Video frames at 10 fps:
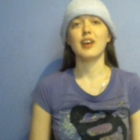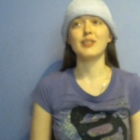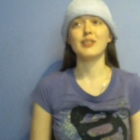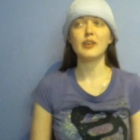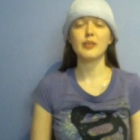I was
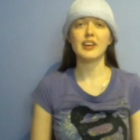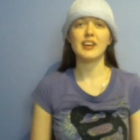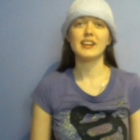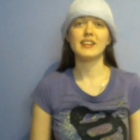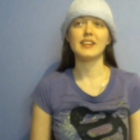gonna wear it
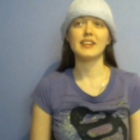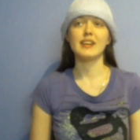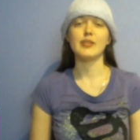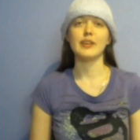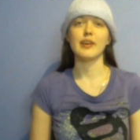in today's
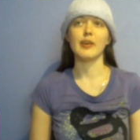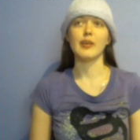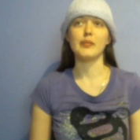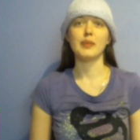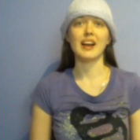video,
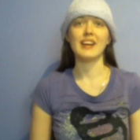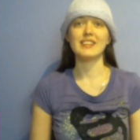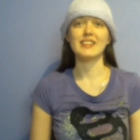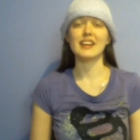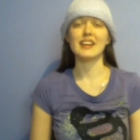but I
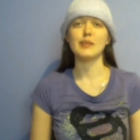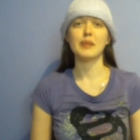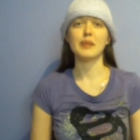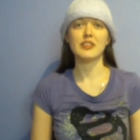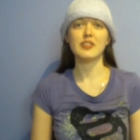decided it's a bit
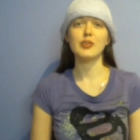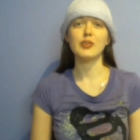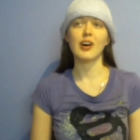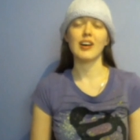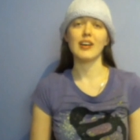too
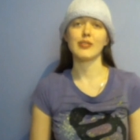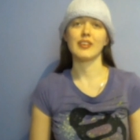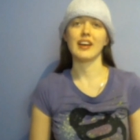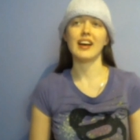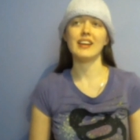hot for
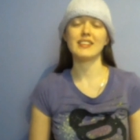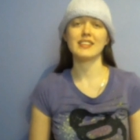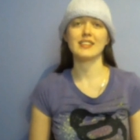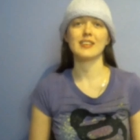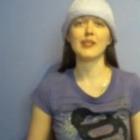that,
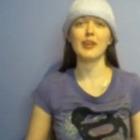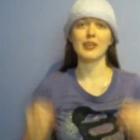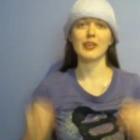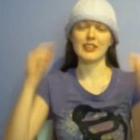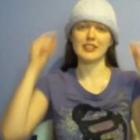so I'm not
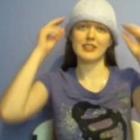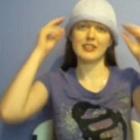going to.